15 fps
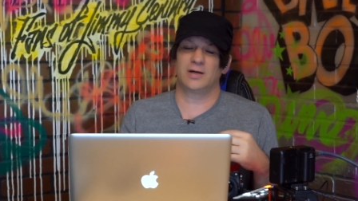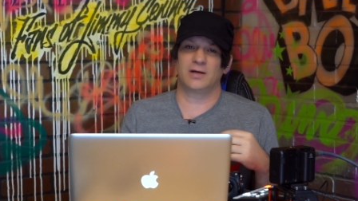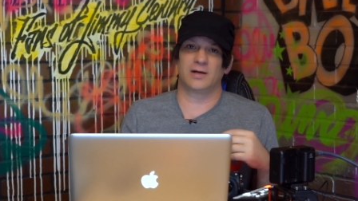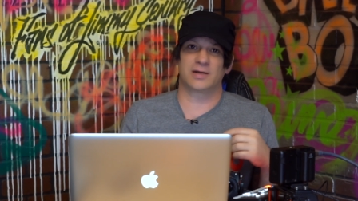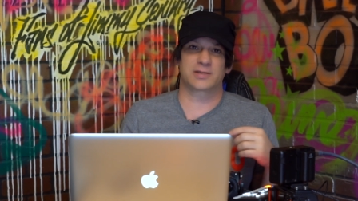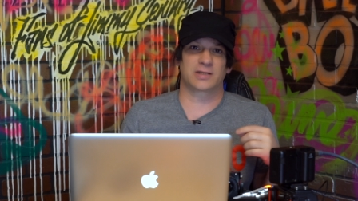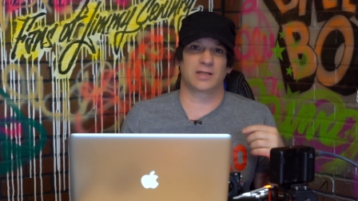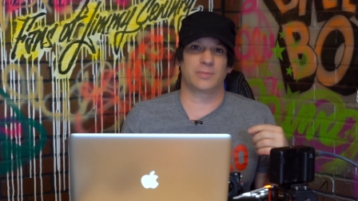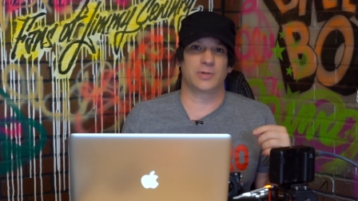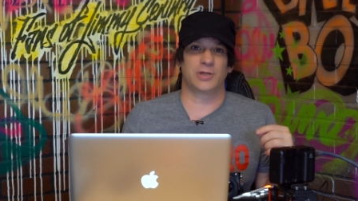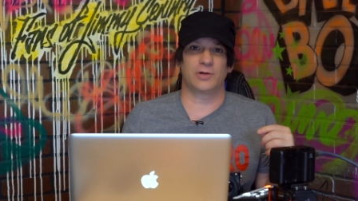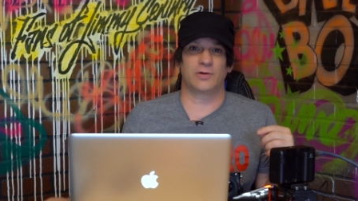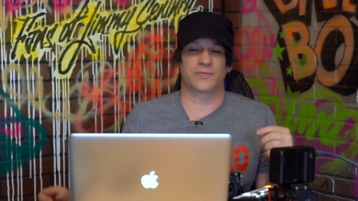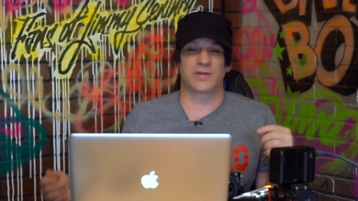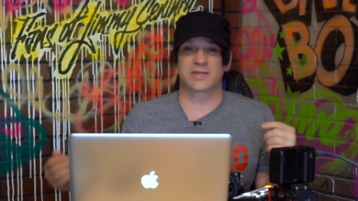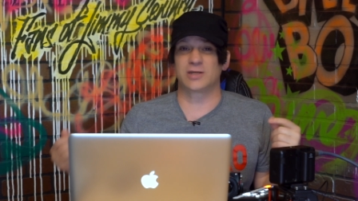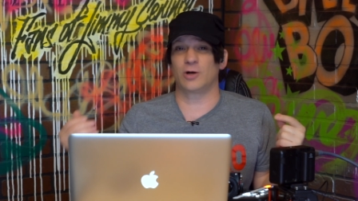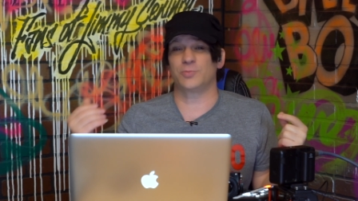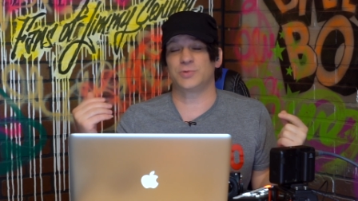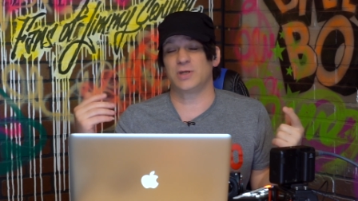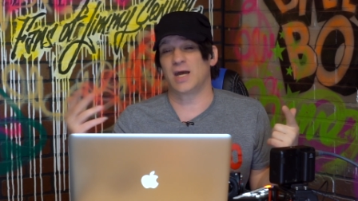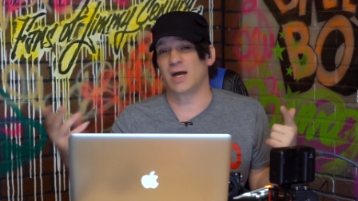Also, let me know if this
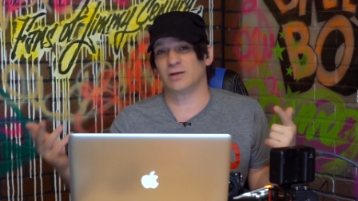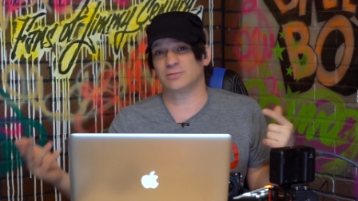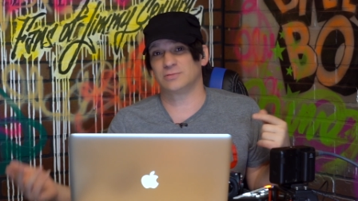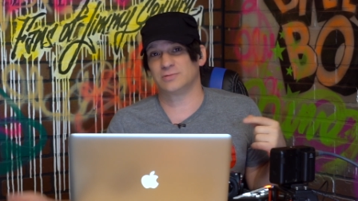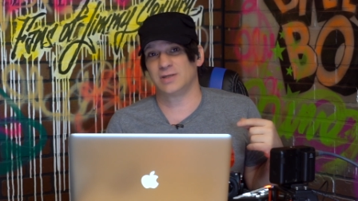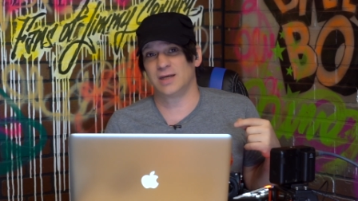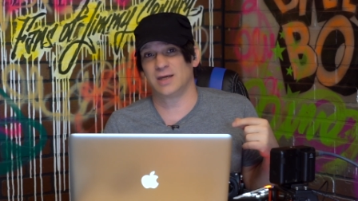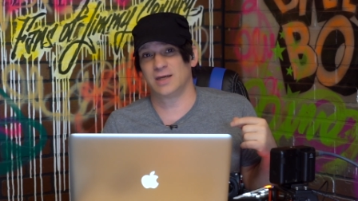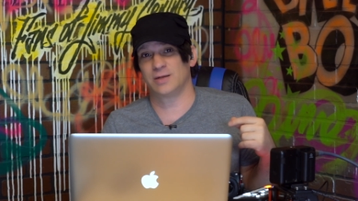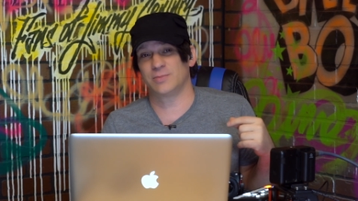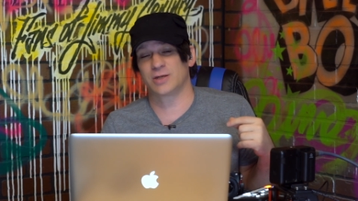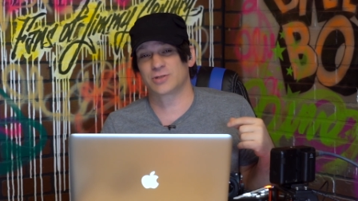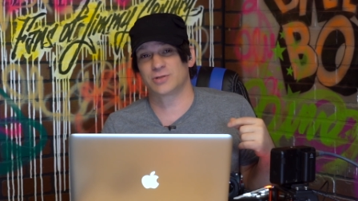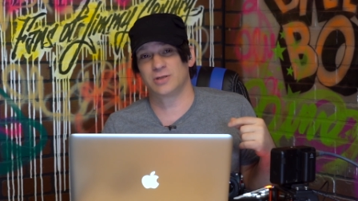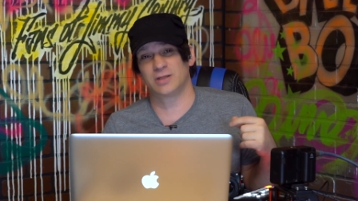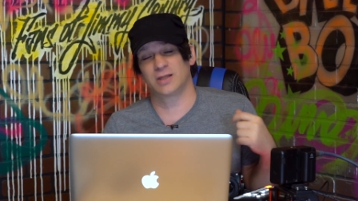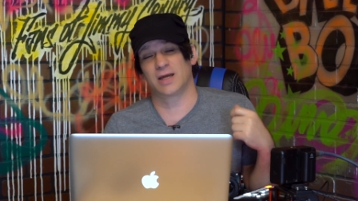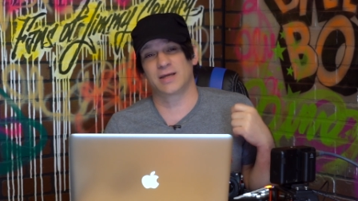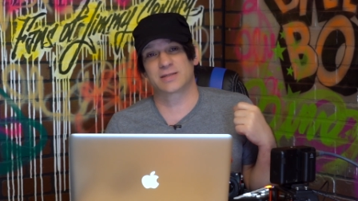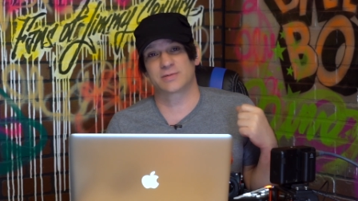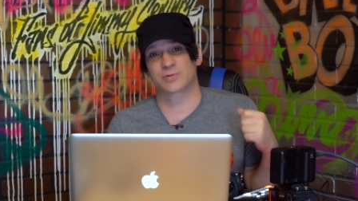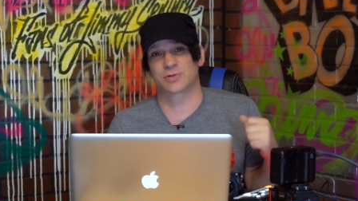helped you out and make sure you
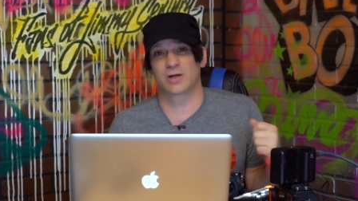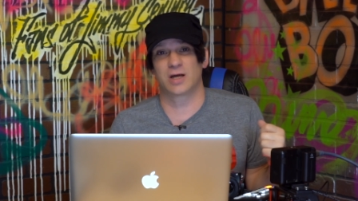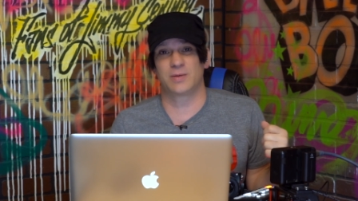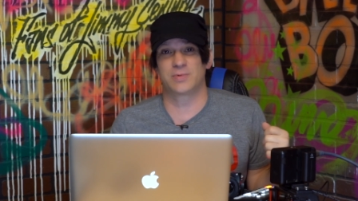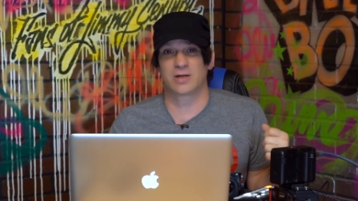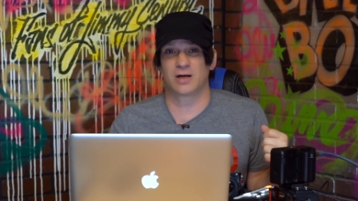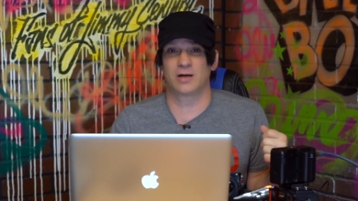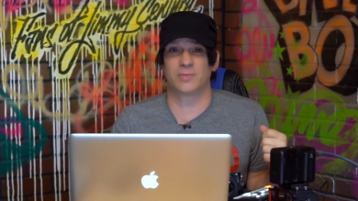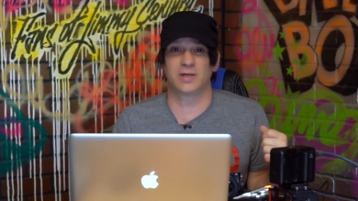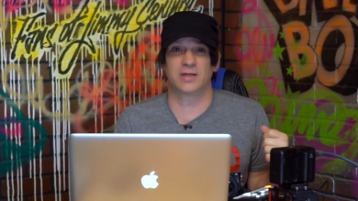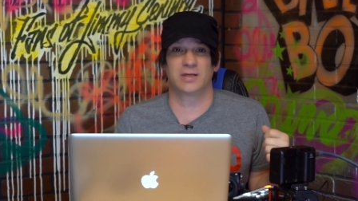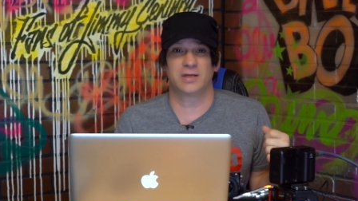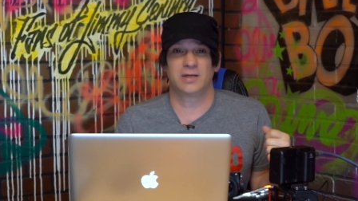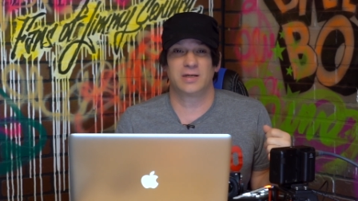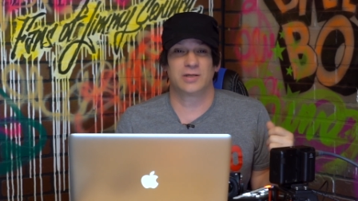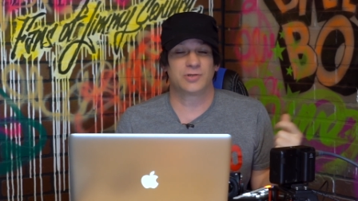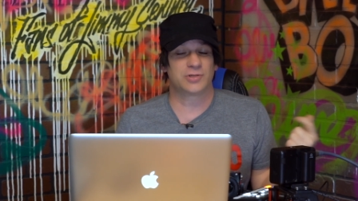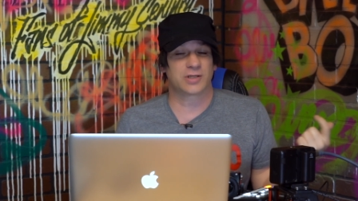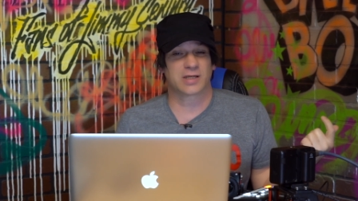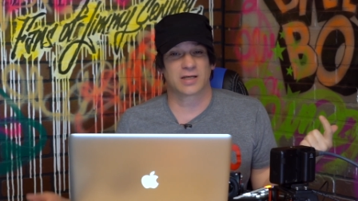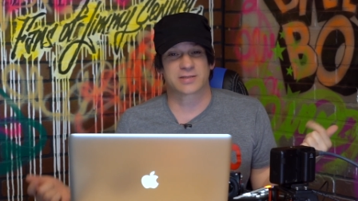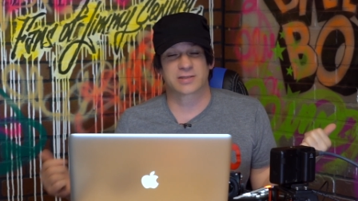like, subscribe, comment,
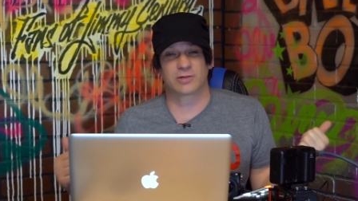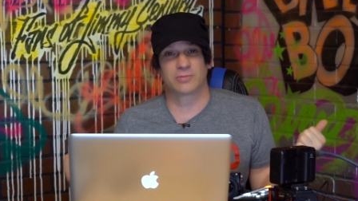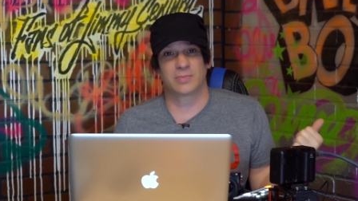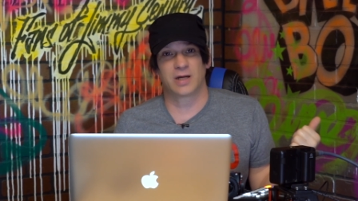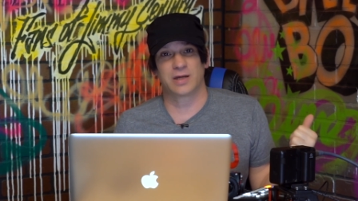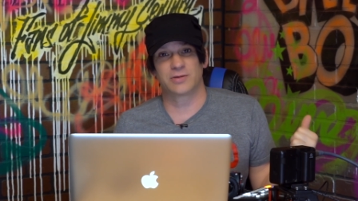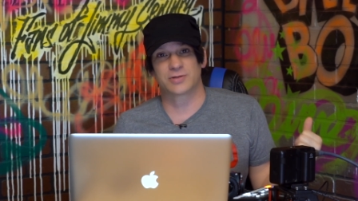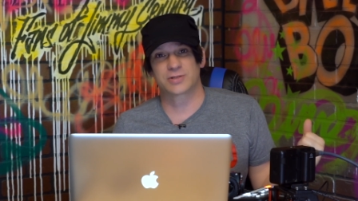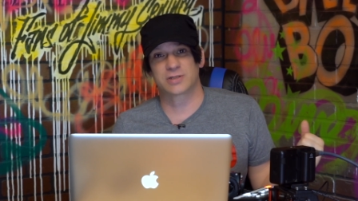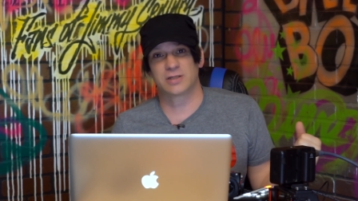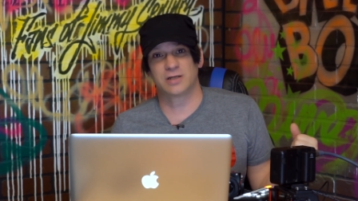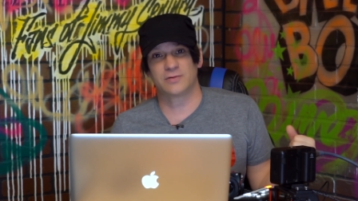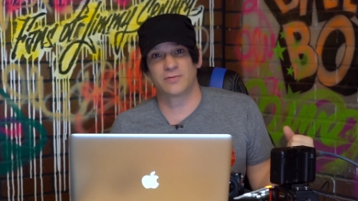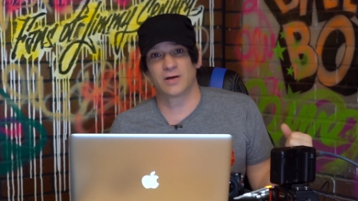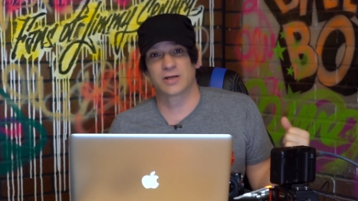check check out some of my other stuff.